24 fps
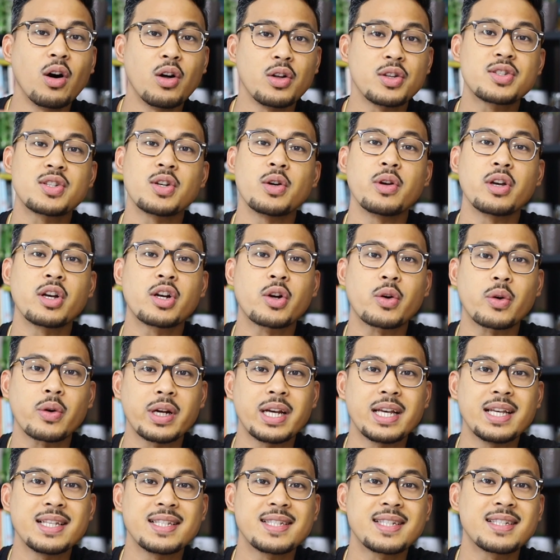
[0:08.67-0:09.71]
also
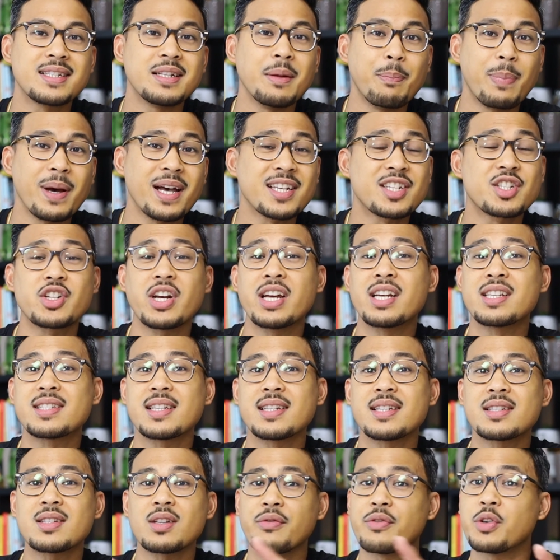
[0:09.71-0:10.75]
increase the best
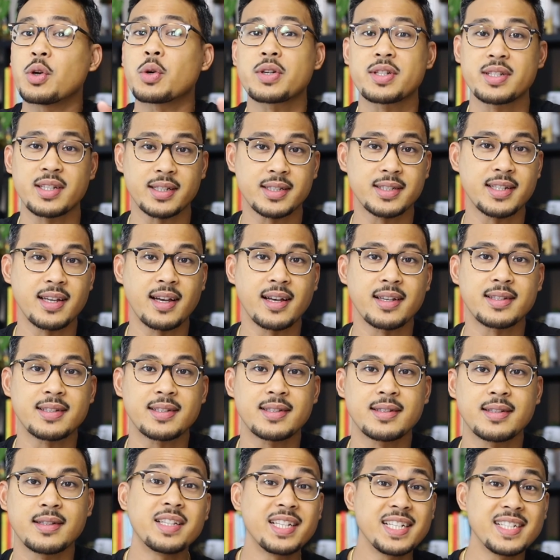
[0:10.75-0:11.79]
chances of your
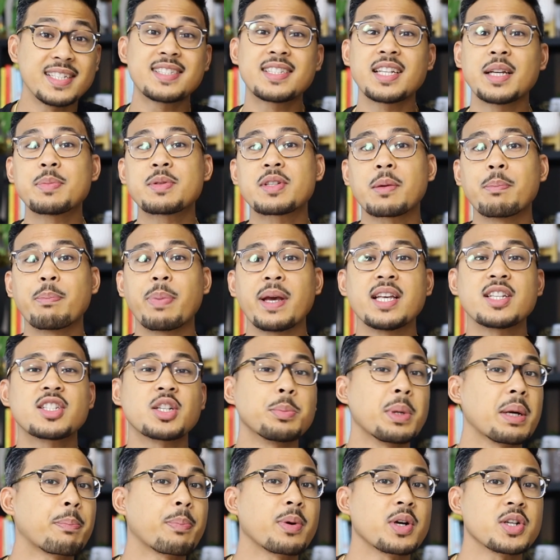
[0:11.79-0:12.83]
success. And these tips are based
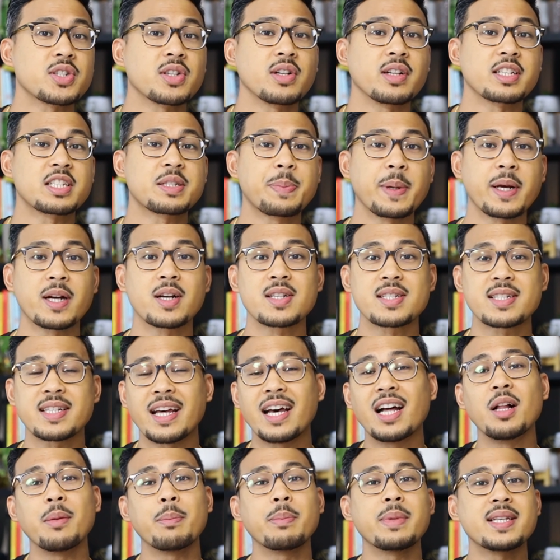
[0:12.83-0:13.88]
on my personal experience
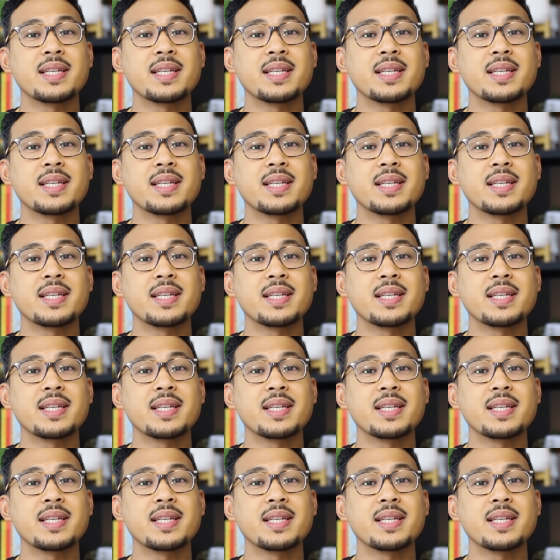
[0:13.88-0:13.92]
that helped